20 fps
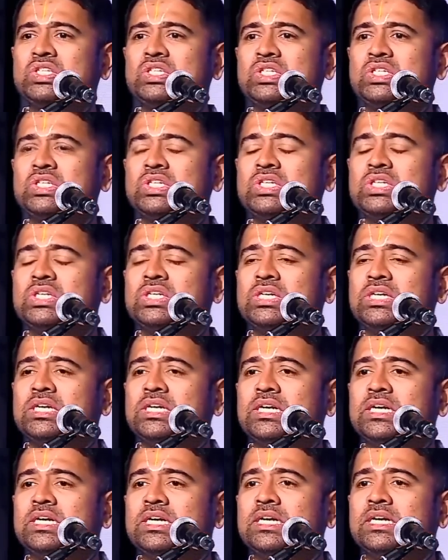
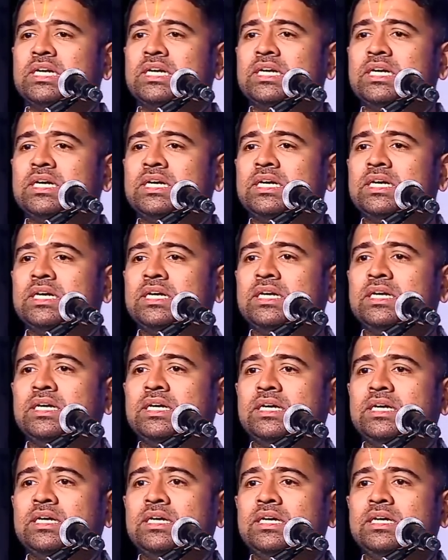
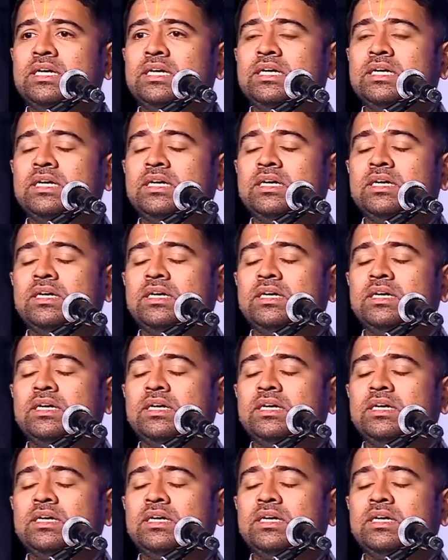No one is speaking in this clip.